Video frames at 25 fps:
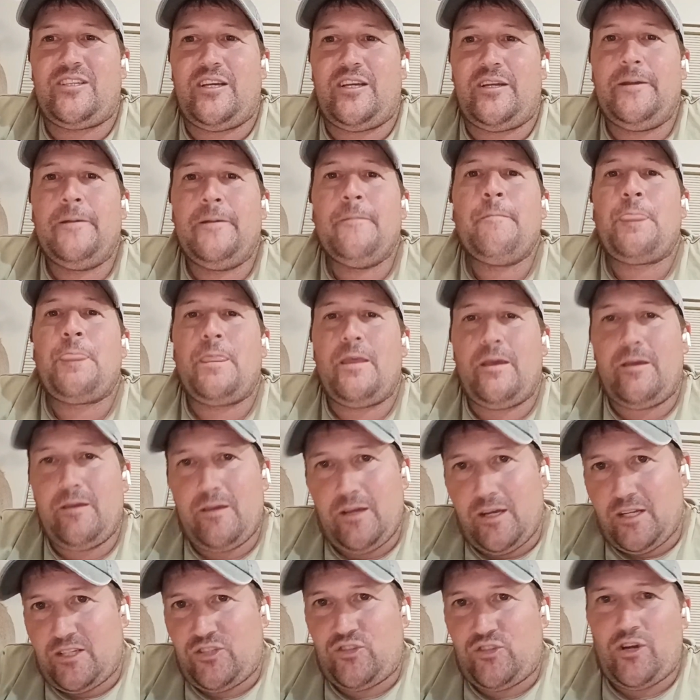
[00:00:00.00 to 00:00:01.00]
said,
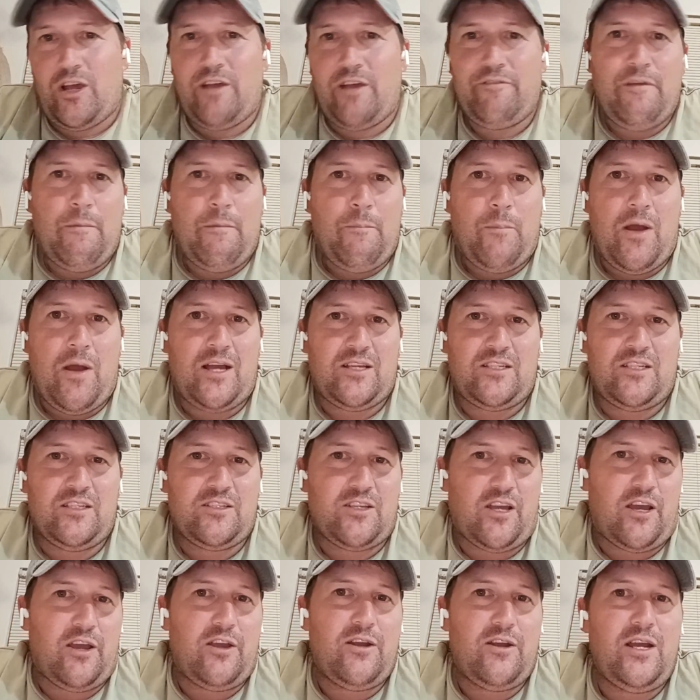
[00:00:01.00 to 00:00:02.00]
it's trophy
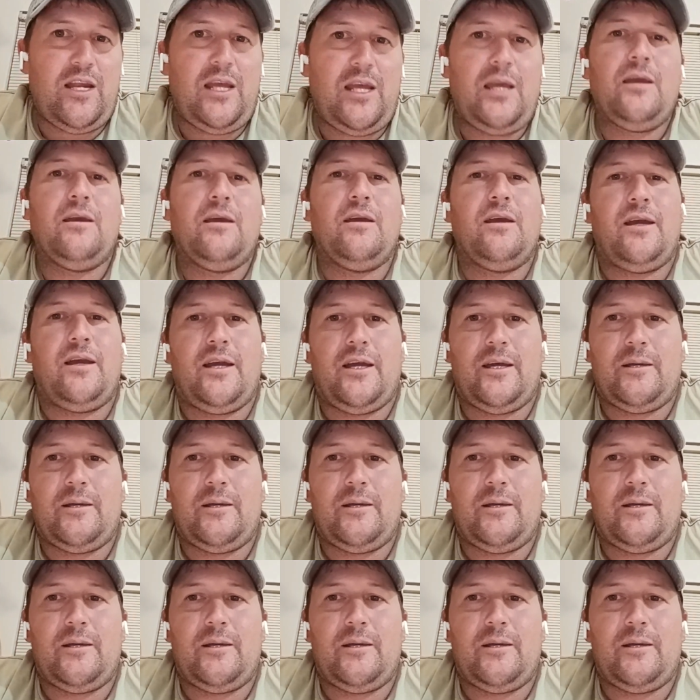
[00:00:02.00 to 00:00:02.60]
prices only.